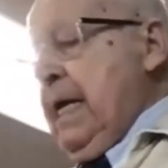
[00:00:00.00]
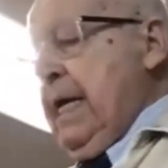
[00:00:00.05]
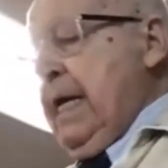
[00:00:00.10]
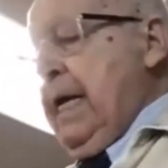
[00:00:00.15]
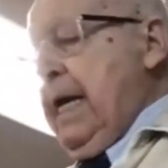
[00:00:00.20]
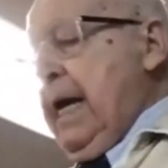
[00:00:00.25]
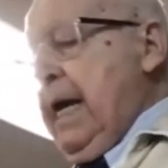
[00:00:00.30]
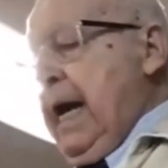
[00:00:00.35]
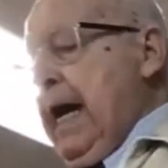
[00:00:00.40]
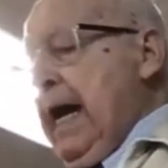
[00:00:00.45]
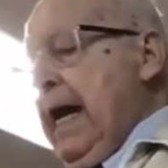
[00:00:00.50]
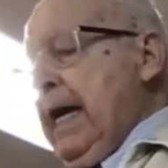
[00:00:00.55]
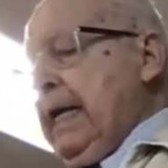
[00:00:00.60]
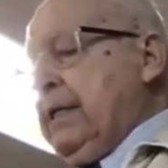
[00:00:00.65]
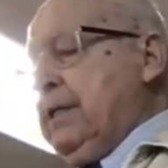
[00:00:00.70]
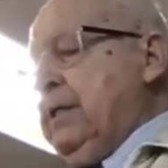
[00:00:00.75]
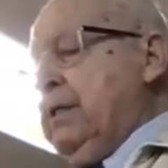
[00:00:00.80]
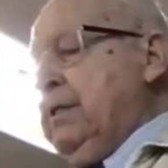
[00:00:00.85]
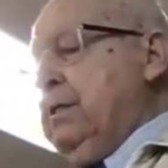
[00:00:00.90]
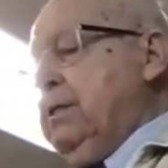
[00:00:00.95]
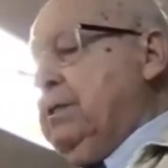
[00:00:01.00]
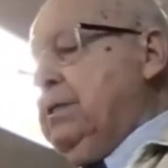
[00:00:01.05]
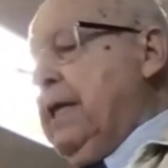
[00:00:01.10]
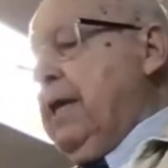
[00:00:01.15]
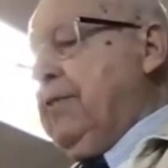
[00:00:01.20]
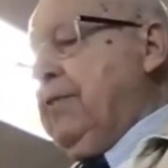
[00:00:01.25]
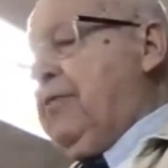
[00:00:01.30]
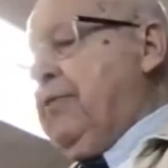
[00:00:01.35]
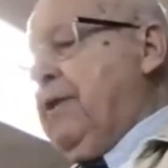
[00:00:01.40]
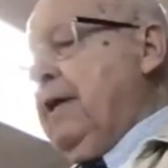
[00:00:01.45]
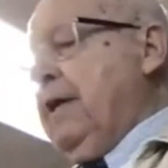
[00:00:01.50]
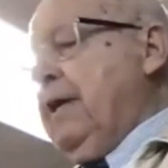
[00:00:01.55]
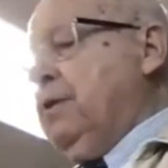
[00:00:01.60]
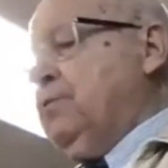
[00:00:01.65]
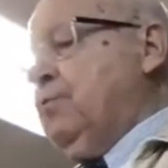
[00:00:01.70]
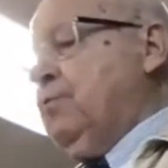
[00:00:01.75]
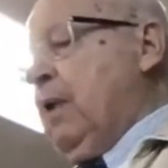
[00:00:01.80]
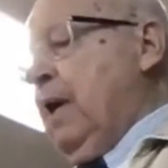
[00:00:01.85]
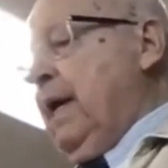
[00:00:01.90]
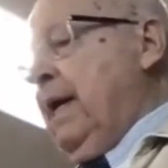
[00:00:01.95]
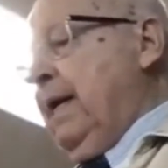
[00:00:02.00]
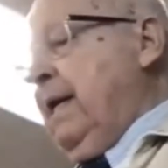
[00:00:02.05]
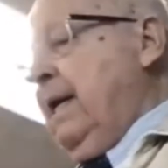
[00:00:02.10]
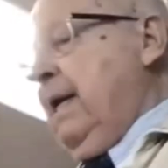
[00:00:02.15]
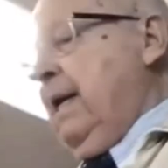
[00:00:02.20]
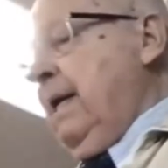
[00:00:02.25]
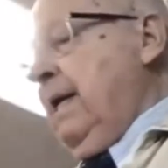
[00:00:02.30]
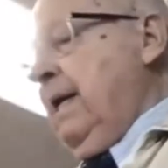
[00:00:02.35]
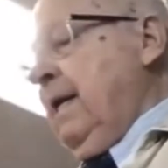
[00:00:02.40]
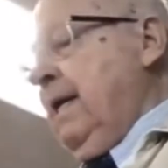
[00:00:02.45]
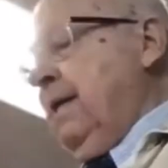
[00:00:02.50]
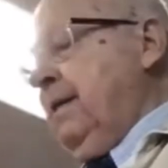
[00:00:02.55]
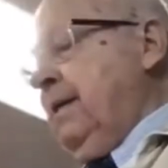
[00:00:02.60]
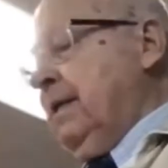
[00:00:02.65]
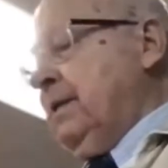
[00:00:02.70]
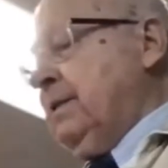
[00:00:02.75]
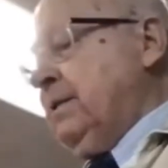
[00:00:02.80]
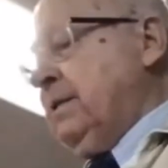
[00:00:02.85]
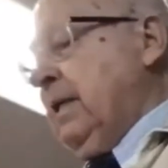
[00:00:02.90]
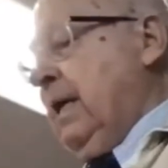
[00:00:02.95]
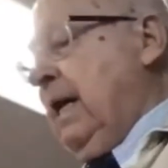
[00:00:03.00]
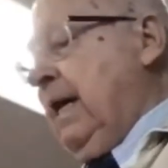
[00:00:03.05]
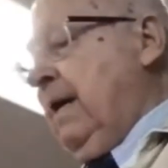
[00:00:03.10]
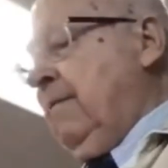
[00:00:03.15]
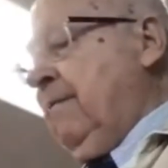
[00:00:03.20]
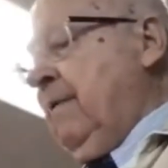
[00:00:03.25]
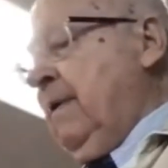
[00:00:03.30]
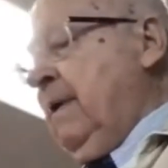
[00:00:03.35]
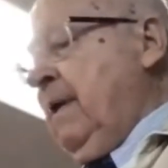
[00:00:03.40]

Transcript: He acted to set things right in this life